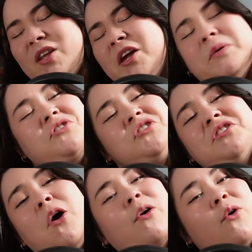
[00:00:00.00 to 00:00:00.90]
he was just
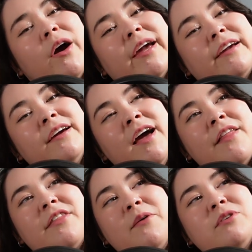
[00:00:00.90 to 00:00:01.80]
so annoying
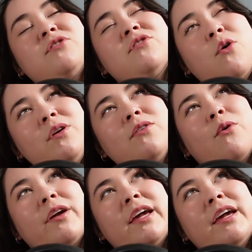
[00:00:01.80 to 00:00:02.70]
he was so
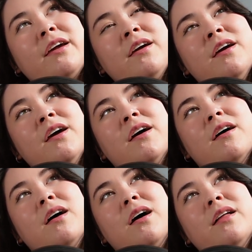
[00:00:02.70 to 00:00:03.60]
annoying
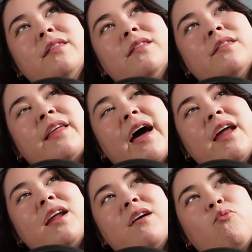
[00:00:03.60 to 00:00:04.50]

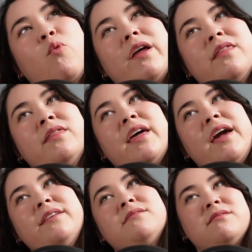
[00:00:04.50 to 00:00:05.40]
that when
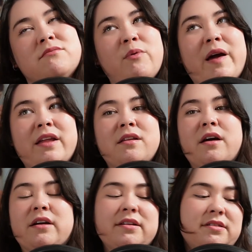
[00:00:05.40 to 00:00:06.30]
they when
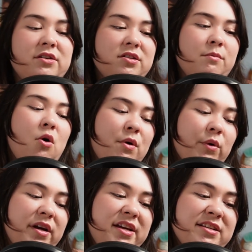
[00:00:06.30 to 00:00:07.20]
because there's a moment
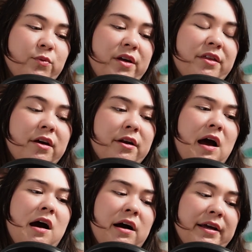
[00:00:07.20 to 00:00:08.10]
where he's with
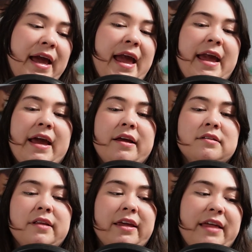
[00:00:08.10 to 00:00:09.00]
dong
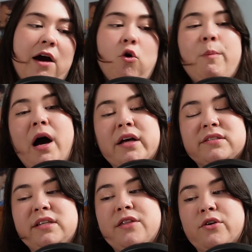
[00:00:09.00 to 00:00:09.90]
and like that whole
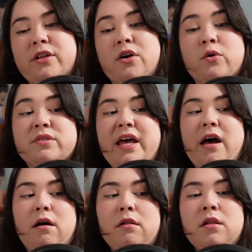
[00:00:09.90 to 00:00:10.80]
posse and they're in the
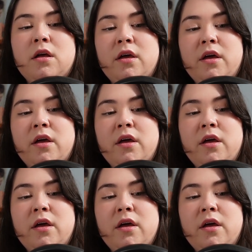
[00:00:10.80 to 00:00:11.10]
hotel